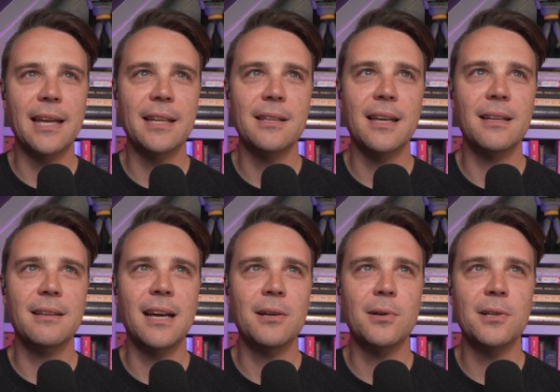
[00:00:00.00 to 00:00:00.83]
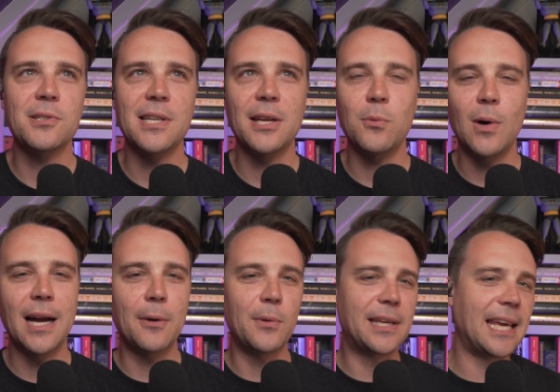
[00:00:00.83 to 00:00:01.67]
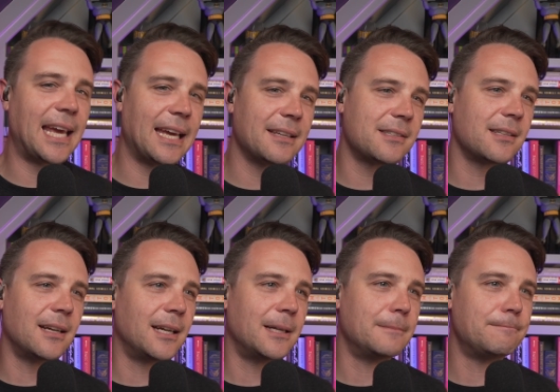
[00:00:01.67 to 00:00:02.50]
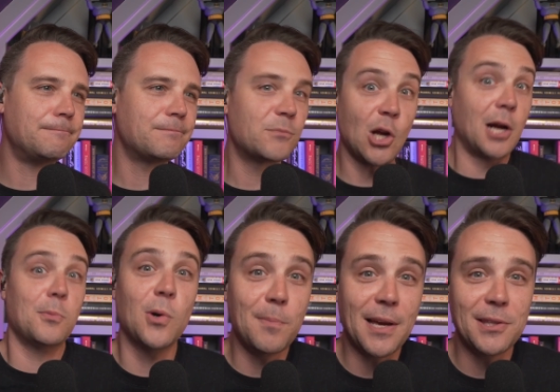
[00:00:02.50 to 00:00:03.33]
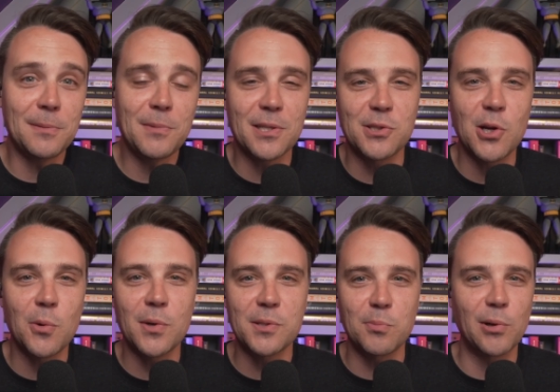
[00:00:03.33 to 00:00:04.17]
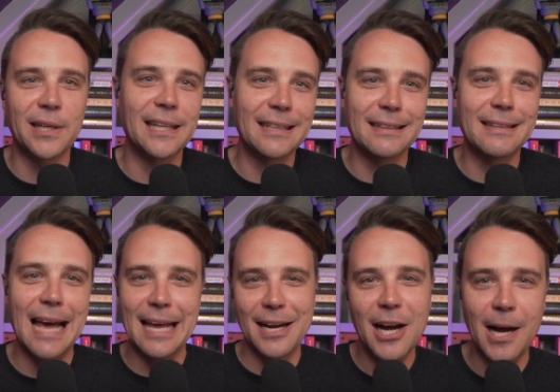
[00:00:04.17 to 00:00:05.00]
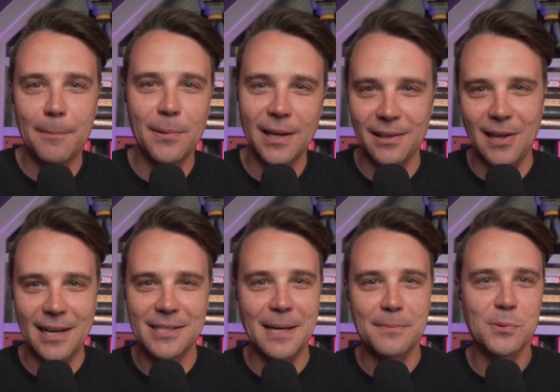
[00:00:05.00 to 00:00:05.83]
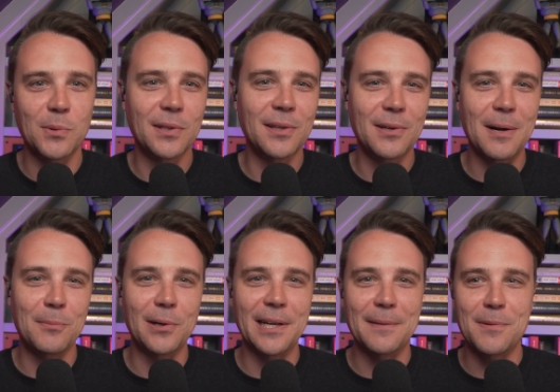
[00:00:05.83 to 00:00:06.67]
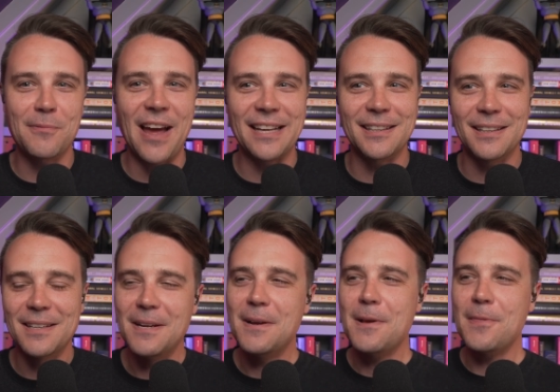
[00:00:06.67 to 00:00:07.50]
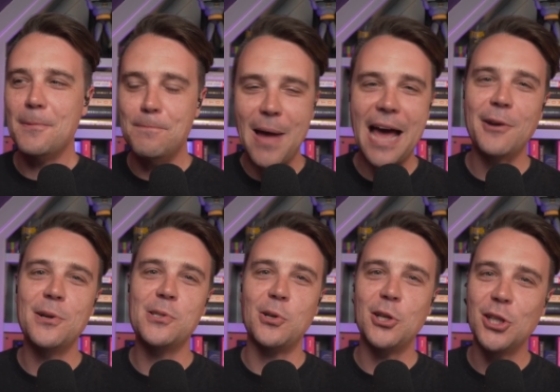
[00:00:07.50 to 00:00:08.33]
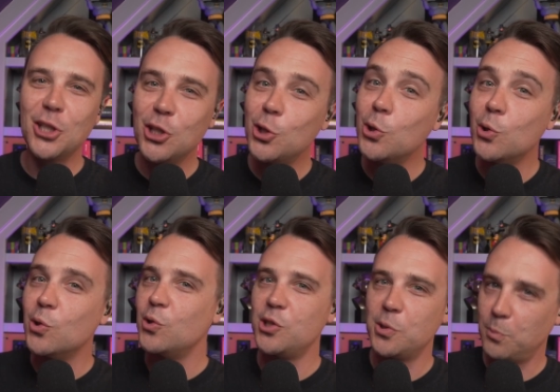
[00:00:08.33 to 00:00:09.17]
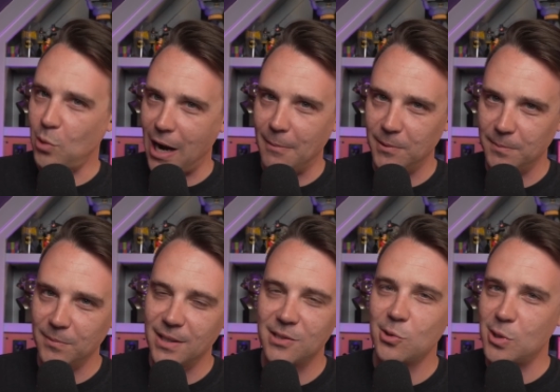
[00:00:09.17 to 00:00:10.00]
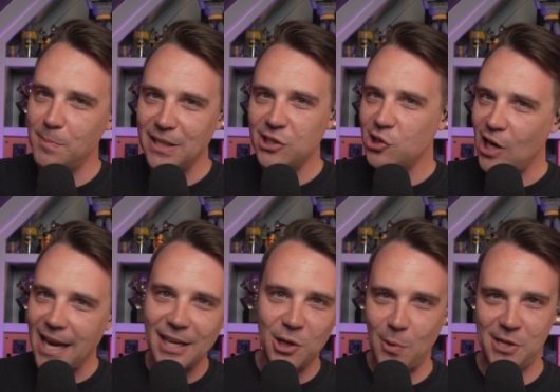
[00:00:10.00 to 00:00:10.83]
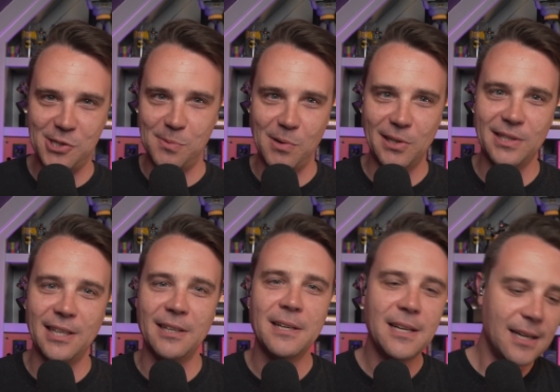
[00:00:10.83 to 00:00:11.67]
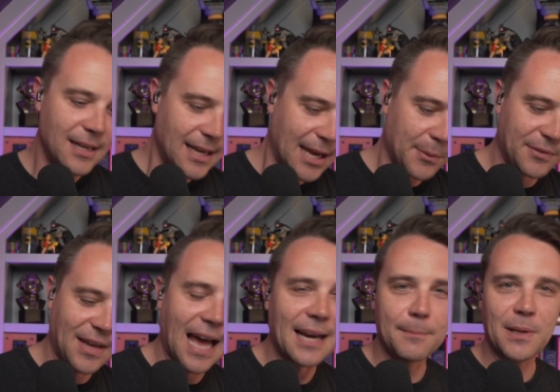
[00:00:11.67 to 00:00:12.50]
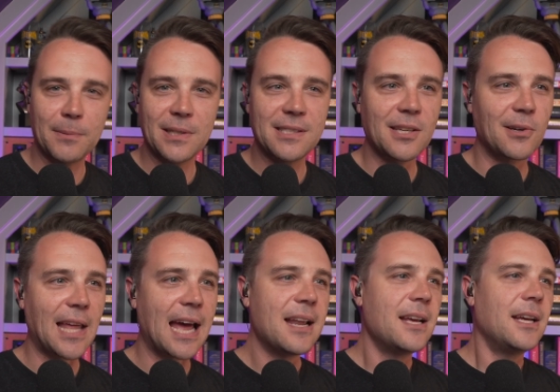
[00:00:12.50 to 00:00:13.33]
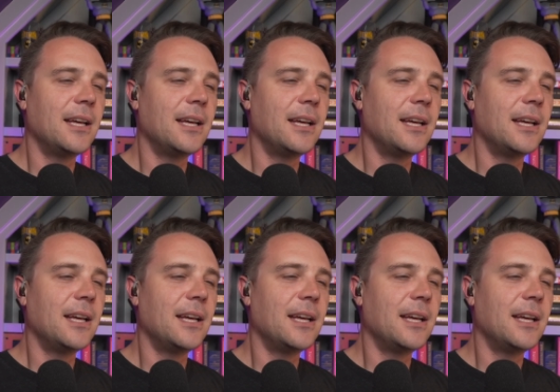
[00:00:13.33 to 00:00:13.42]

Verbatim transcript: And and I don't understand why we can't um, talk more about them because no one's bringing that up a lot of times. Where they're not bringing up the fact that the batteries are a huge problem because there's a big China question mark there, and we have got to be able to consider that.